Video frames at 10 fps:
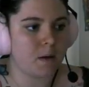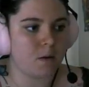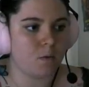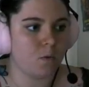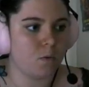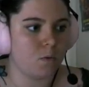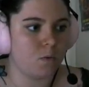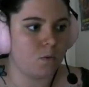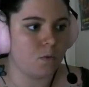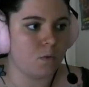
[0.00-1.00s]
Ooh.
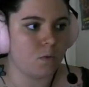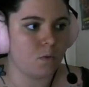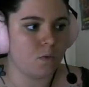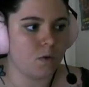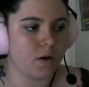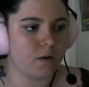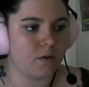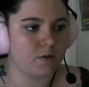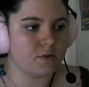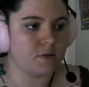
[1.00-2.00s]
I
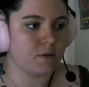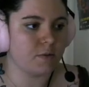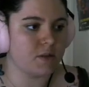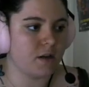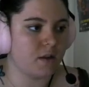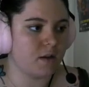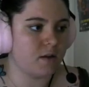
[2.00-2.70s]
thought I saw someone standing there.